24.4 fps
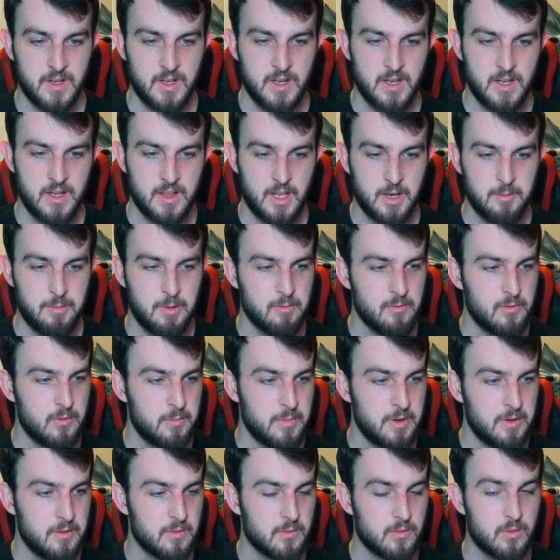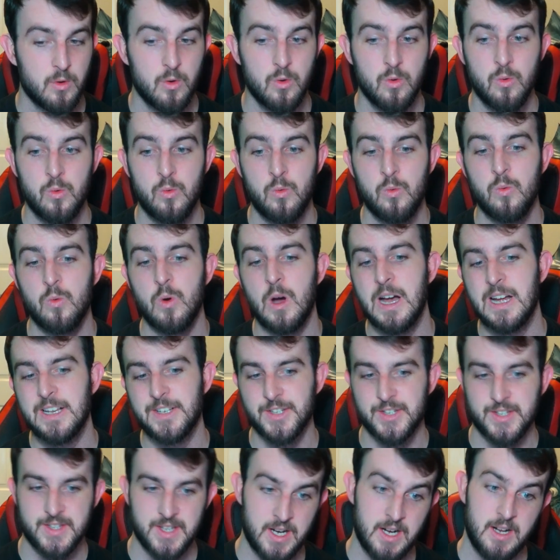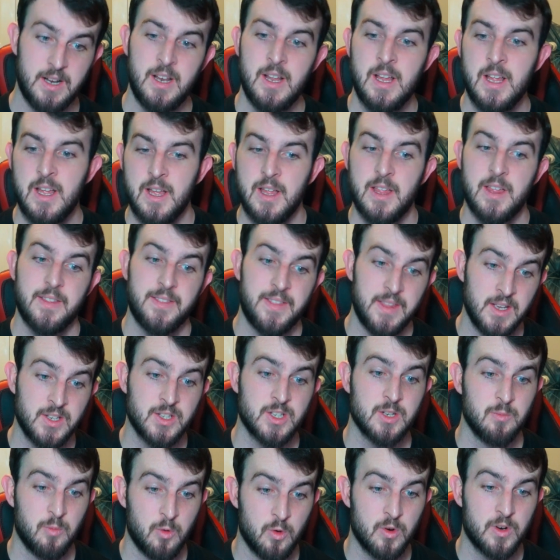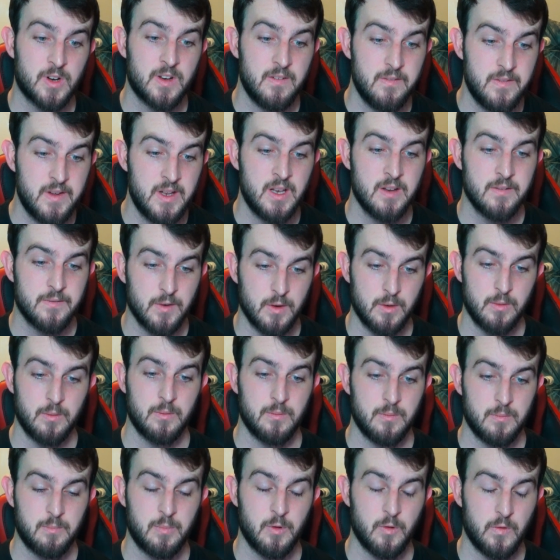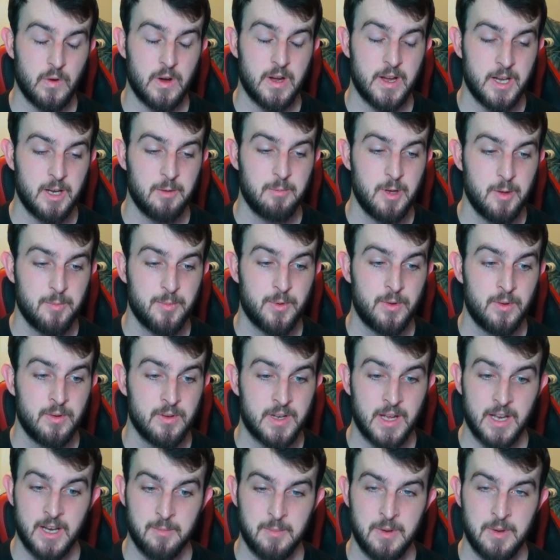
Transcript: Uh, a lot of people would be. Oh, I just thought things are more convenient for, for right-handed people.